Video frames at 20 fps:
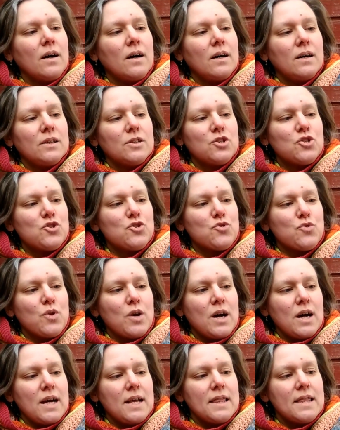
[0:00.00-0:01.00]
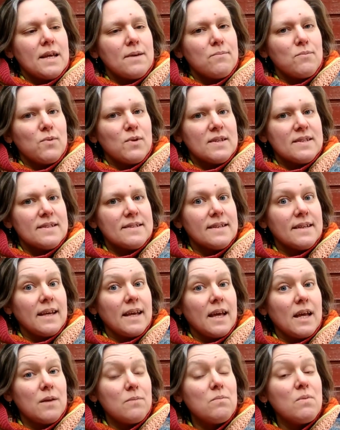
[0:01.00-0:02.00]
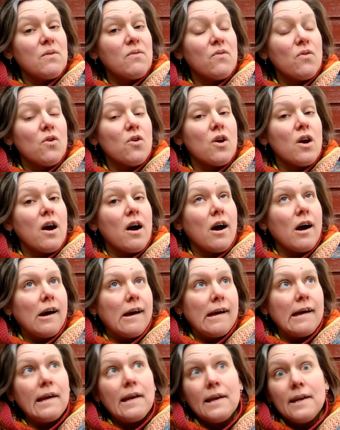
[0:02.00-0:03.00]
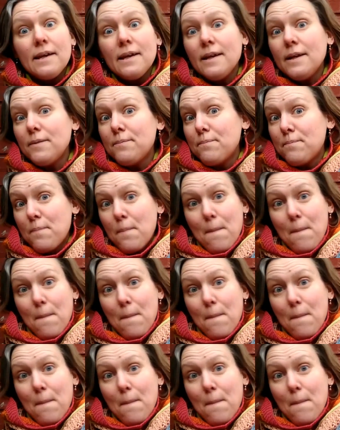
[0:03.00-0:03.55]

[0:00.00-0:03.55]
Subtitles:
I'll try them once again before I